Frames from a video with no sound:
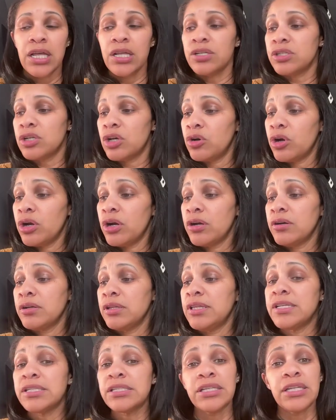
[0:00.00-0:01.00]
So her
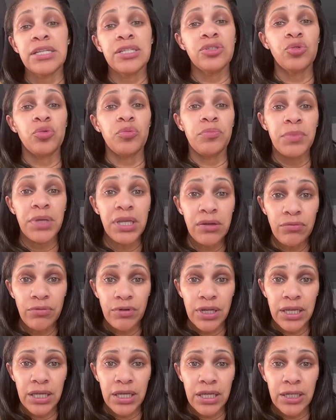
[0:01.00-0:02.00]
listening to me
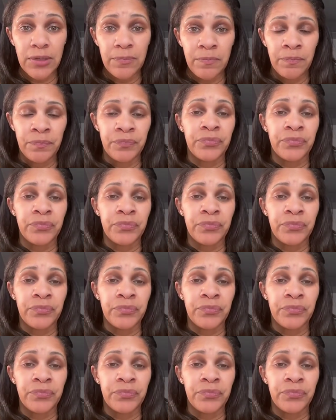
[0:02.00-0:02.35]
read,